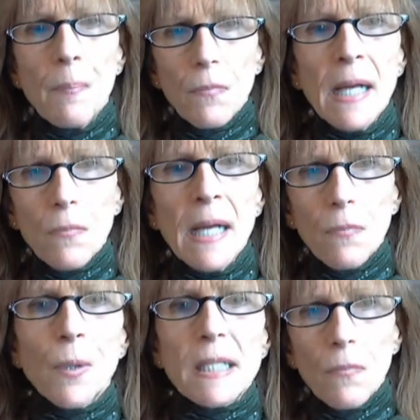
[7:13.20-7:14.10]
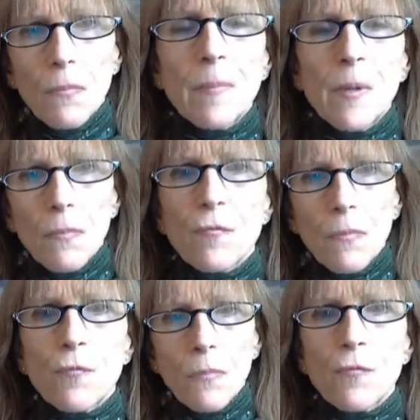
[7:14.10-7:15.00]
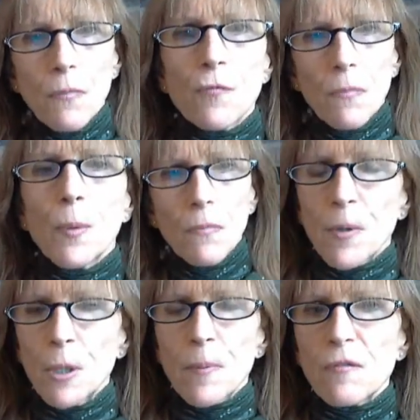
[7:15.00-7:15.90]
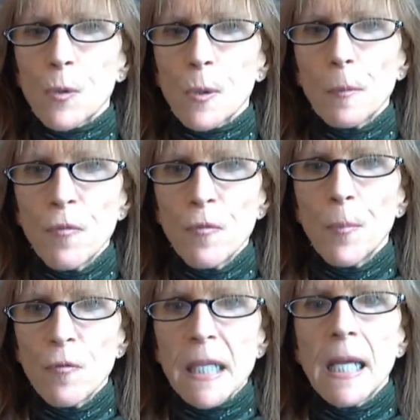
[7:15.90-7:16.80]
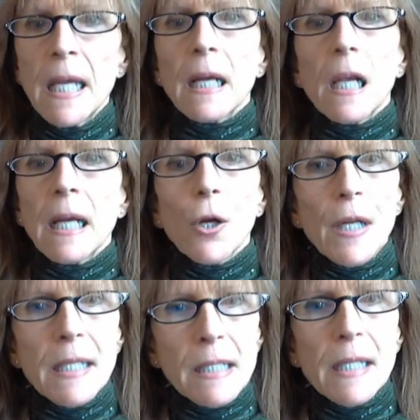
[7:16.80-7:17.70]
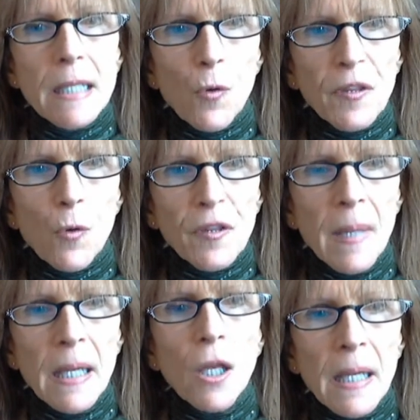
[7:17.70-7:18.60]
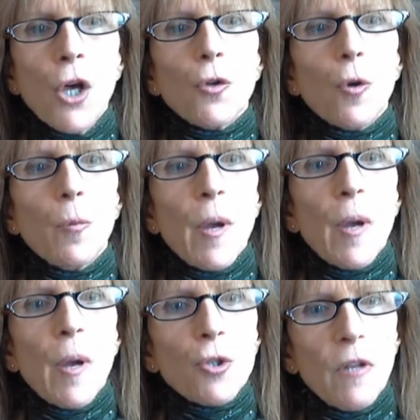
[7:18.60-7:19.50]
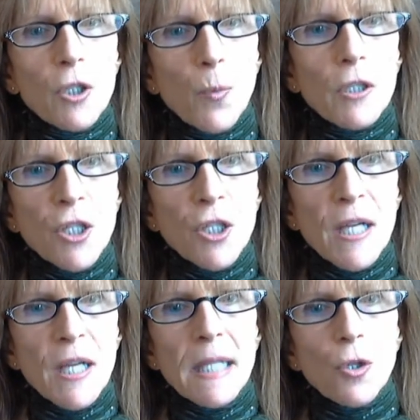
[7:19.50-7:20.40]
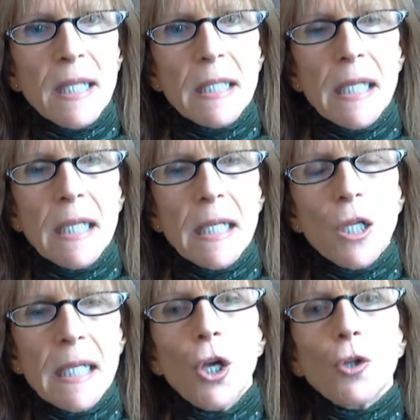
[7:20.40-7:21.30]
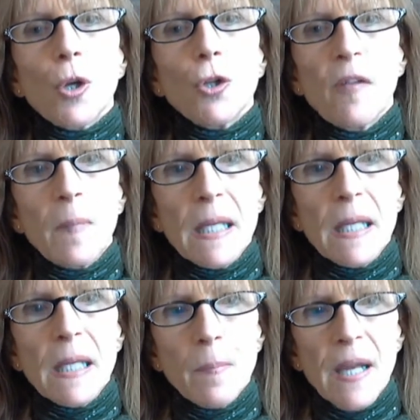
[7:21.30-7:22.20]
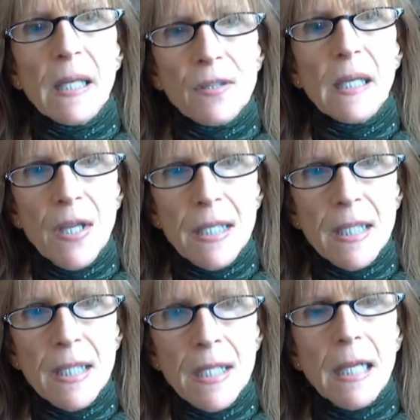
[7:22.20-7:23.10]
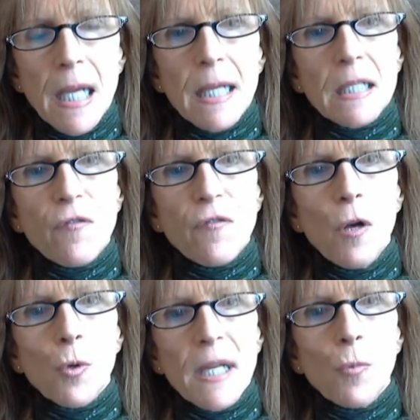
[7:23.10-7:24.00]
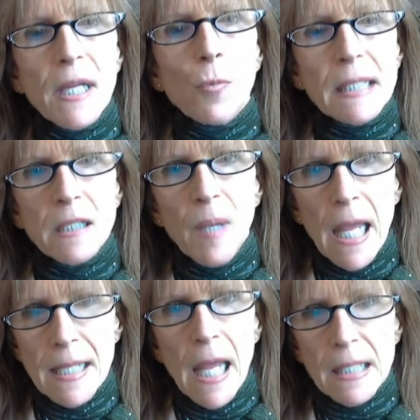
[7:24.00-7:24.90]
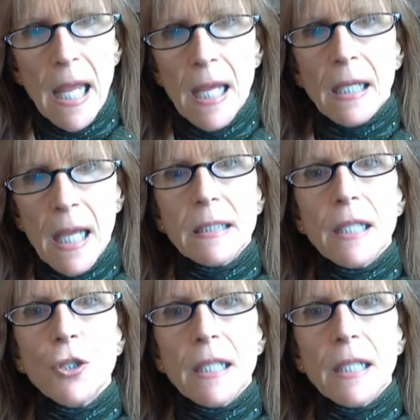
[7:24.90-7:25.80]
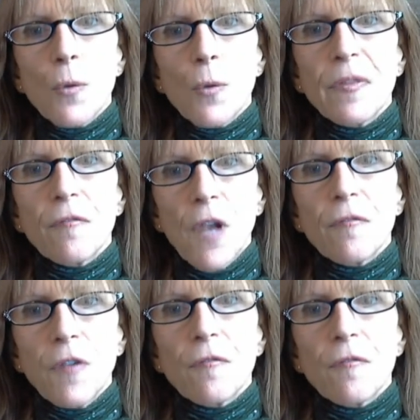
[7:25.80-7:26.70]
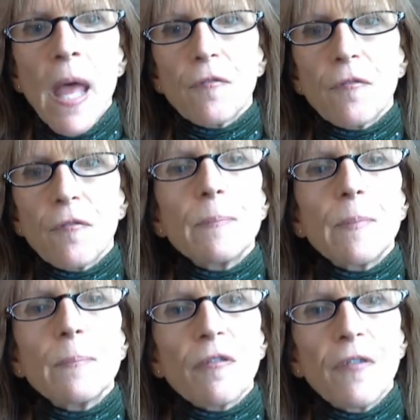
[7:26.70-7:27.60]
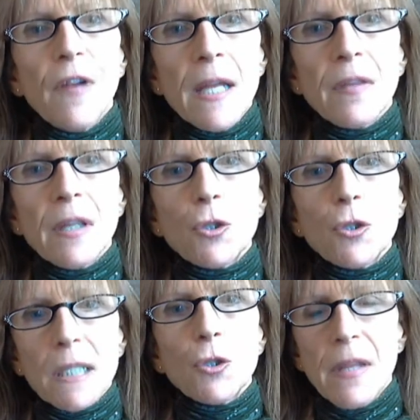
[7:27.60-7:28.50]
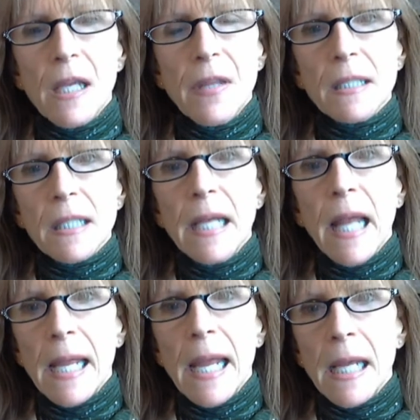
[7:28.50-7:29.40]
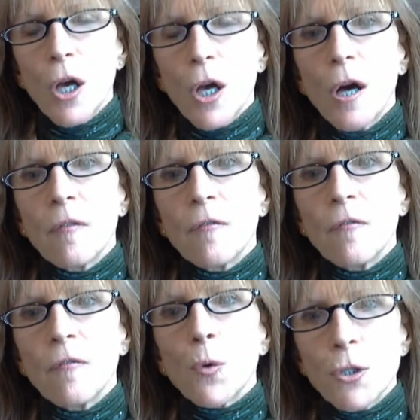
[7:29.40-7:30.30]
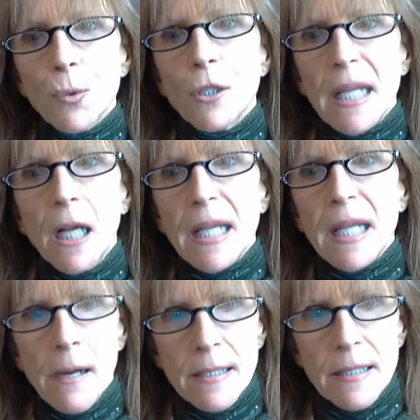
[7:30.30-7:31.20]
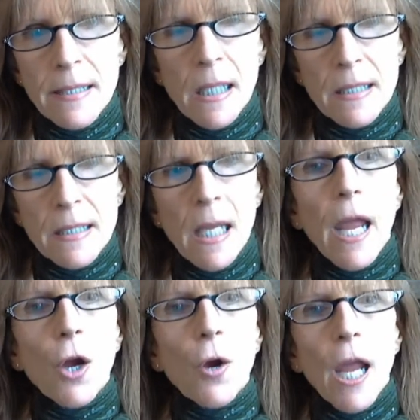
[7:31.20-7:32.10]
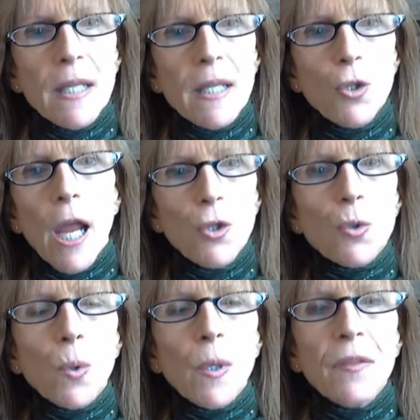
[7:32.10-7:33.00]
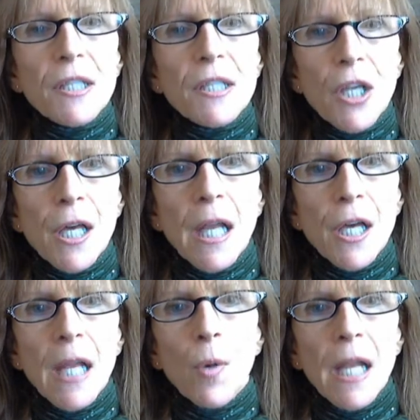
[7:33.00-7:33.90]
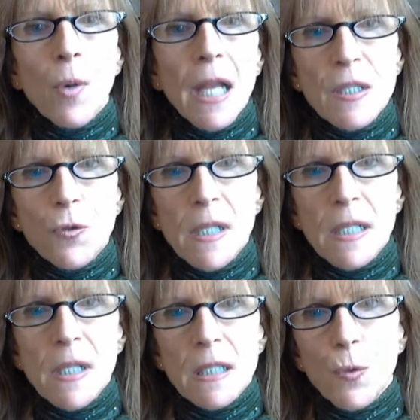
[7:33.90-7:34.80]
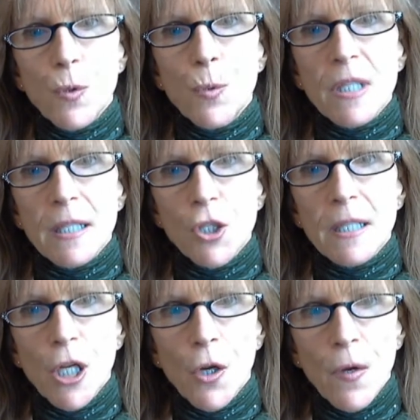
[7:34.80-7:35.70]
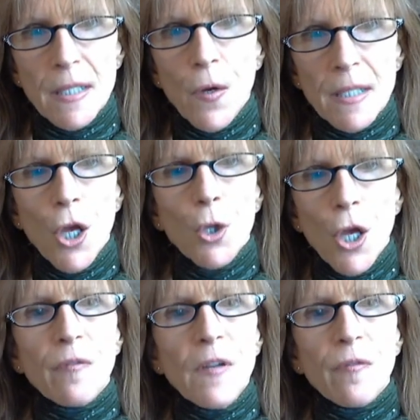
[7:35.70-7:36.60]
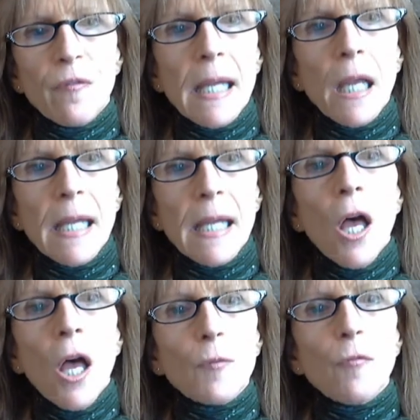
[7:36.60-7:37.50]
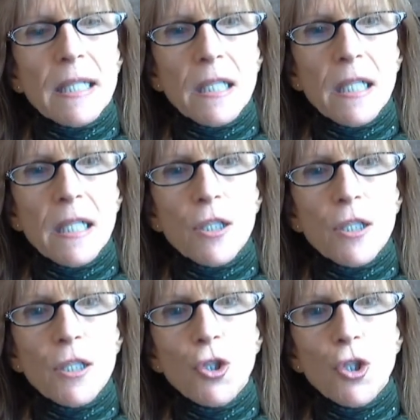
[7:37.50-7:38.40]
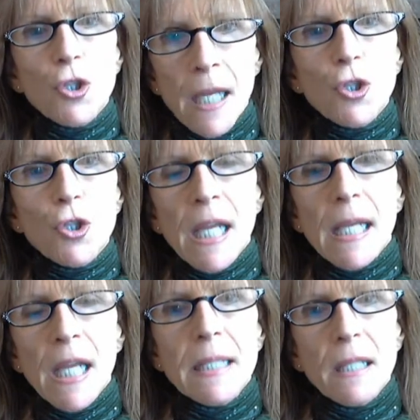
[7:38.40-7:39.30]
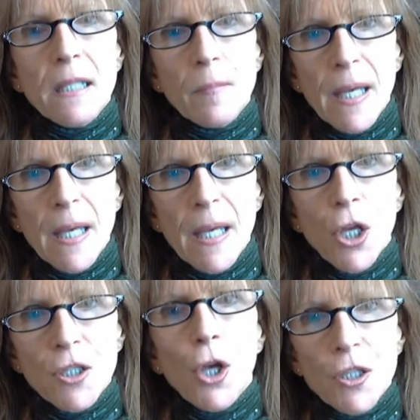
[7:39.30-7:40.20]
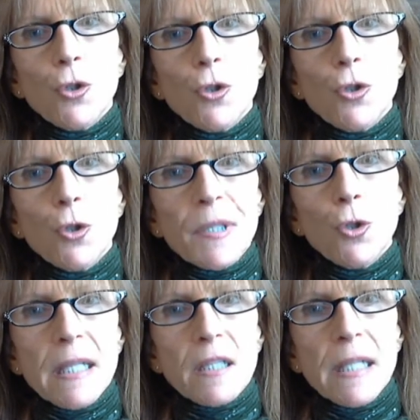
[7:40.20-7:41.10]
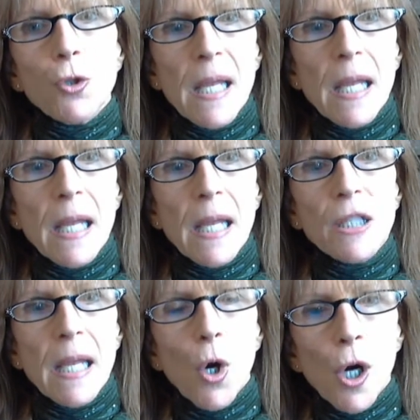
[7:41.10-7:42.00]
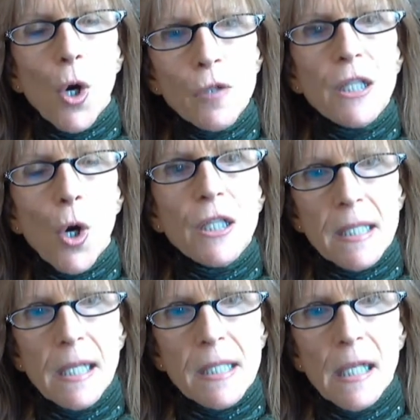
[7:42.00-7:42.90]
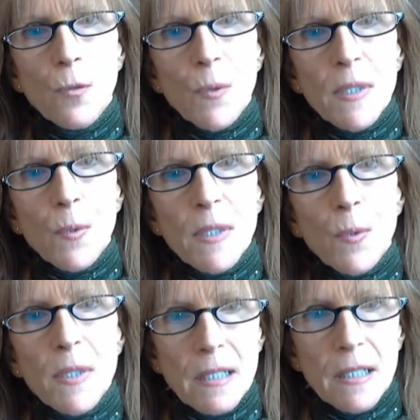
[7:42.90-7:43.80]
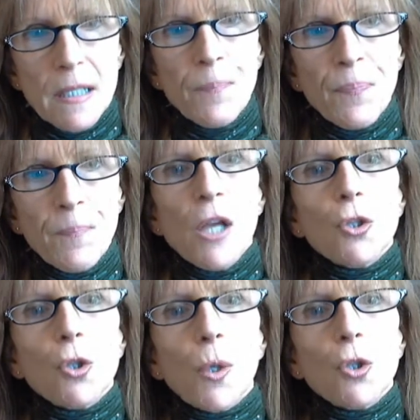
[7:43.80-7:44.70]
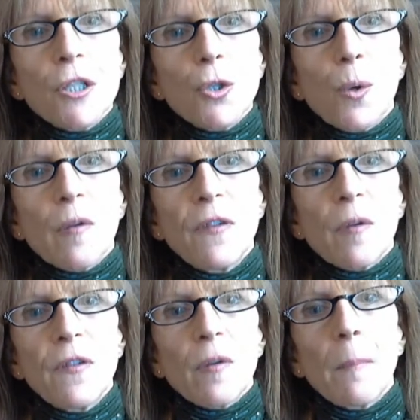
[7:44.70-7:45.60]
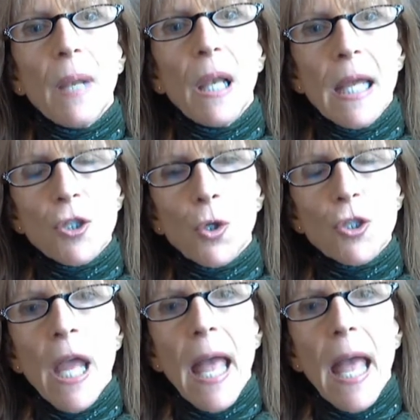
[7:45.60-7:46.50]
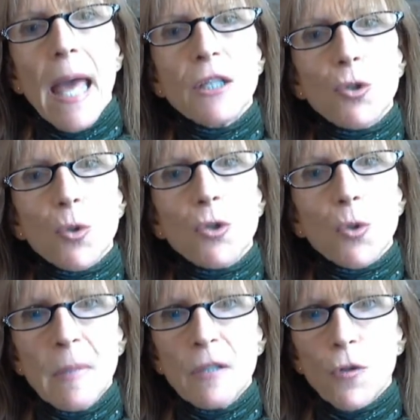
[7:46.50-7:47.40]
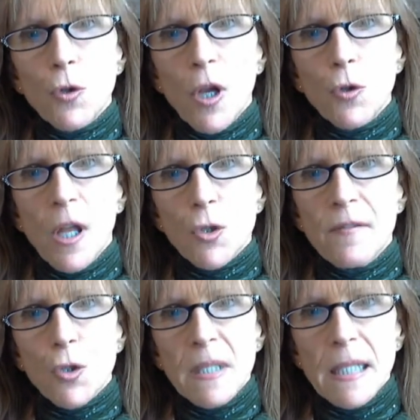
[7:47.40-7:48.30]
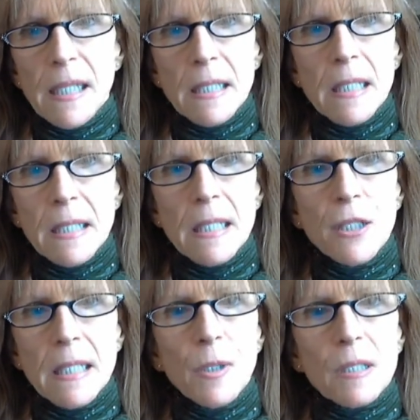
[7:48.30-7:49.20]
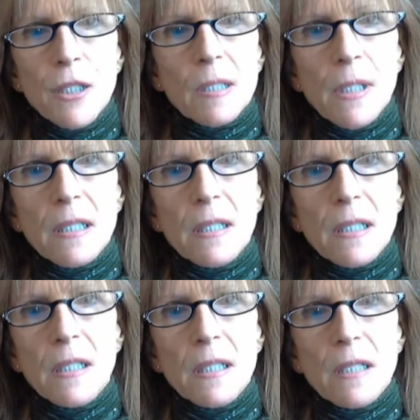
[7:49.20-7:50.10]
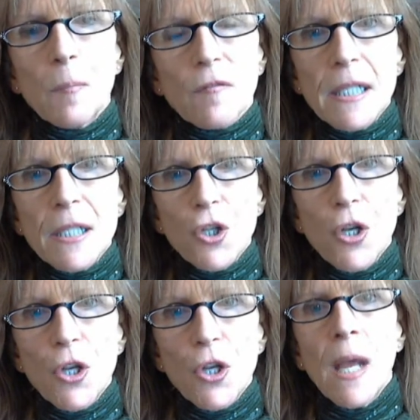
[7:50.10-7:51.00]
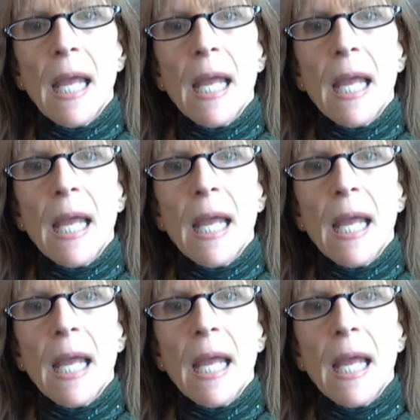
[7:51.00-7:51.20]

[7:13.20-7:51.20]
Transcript: Pisces, your experience forward, you experience forward movement. Clarity is now forthcoming. Your emotional fluctuations are less intense. Your life begins to make sense as things fall more easily into place. Continue to go with the flow, deepen your faith, and trust in the unseen hand of your angels and guides. Aries, you enjoy the Sun and Mercury's transit through Sagittarius. Your feeling of resistance to change eases a bit your usual sense of being in charge of your destiny resurfaces. Taurus, you are feeling pleasure and enjoyment for your life circumstances as you experience a sense of completion now.